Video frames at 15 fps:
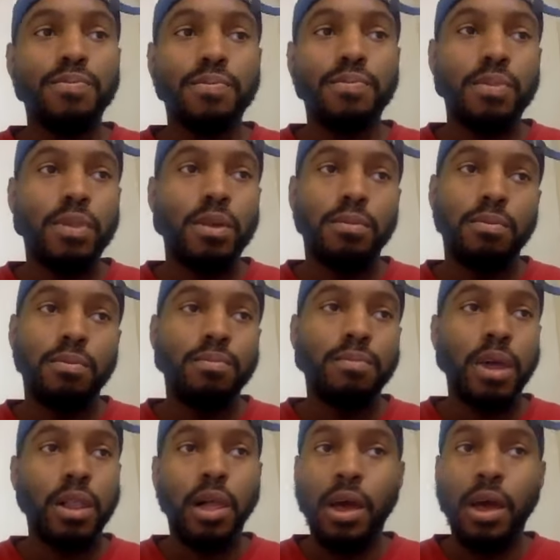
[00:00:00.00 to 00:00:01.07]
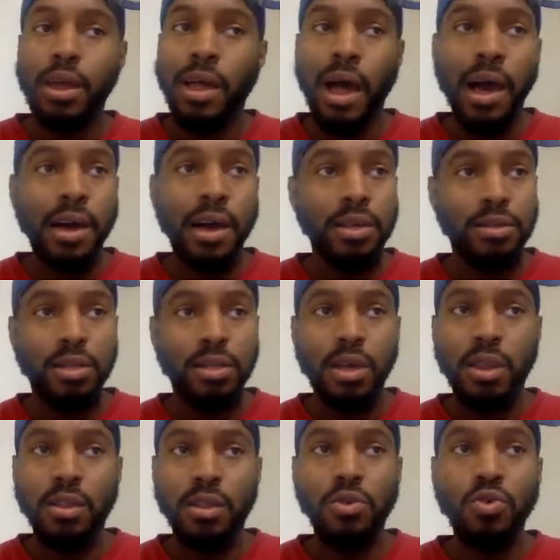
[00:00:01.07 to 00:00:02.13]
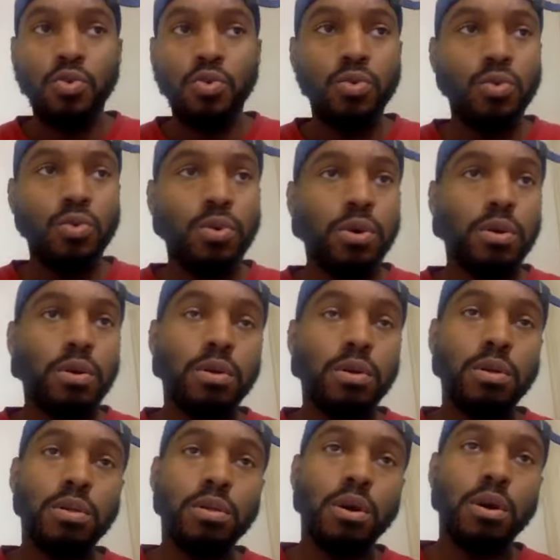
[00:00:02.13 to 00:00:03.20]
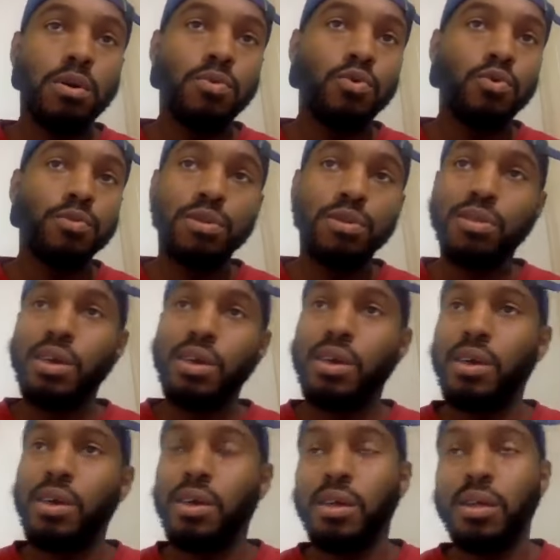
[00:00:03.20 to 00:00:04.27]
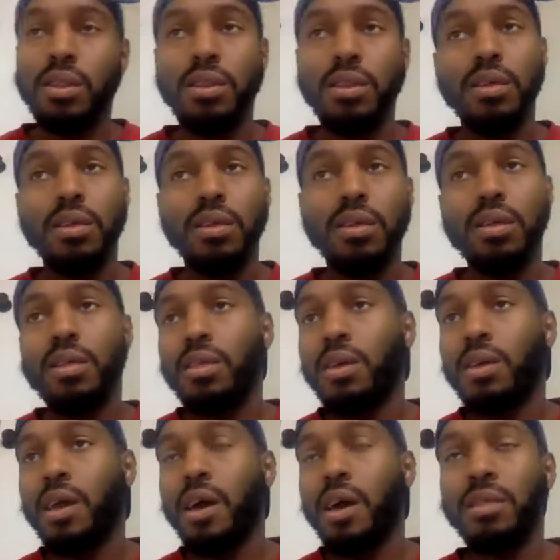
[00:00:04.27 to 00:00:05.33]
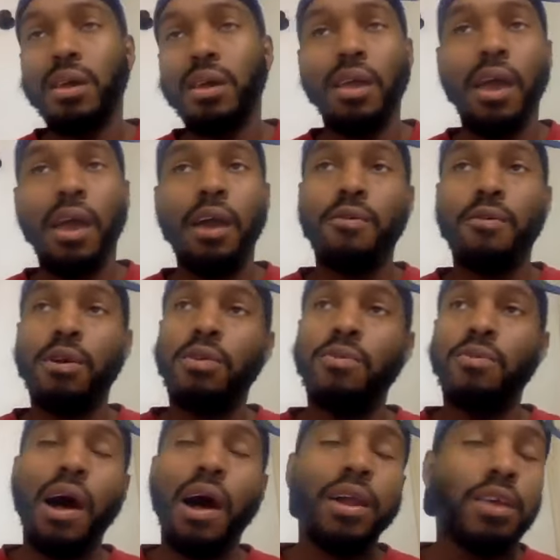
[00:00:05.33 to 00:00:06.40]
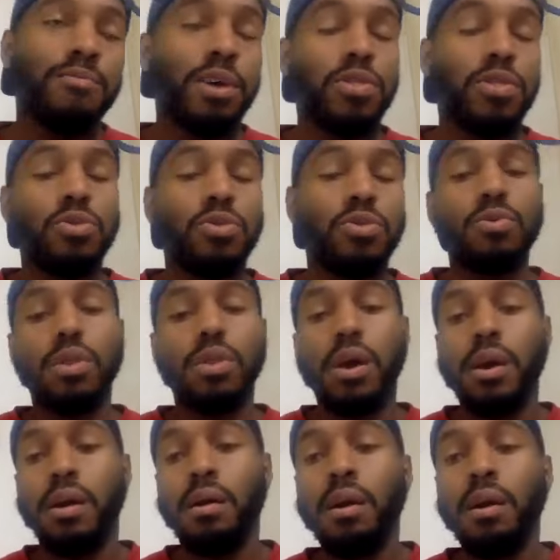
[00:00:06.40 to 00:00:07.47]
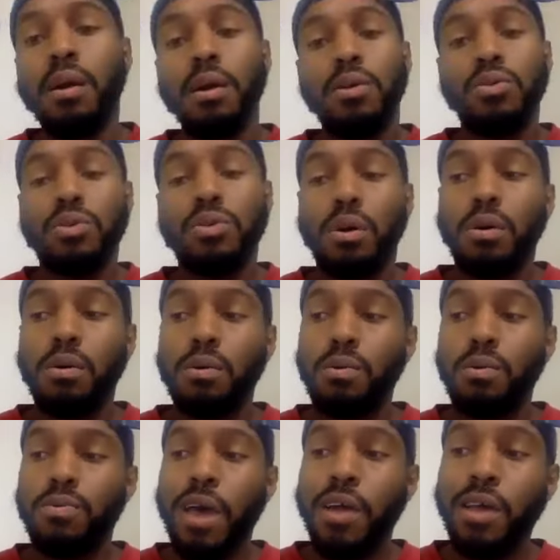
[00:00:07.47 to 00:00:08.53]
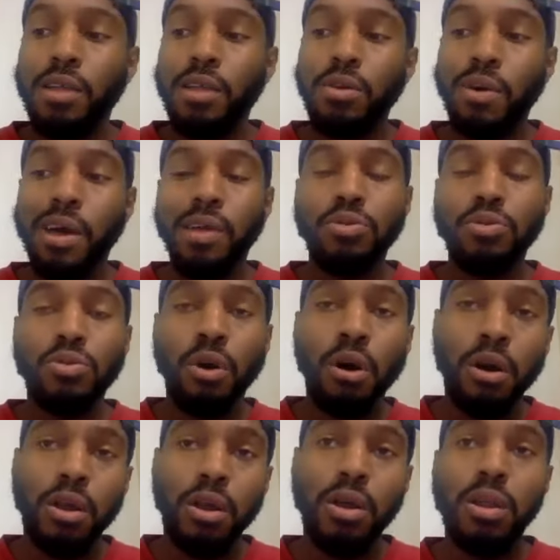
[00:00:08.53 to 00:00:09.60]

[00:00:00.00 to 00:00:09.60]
Met a lot of guys, and you, Doug Rubenstein, and guys like Garen, Rodney been through there. So that's how I got started.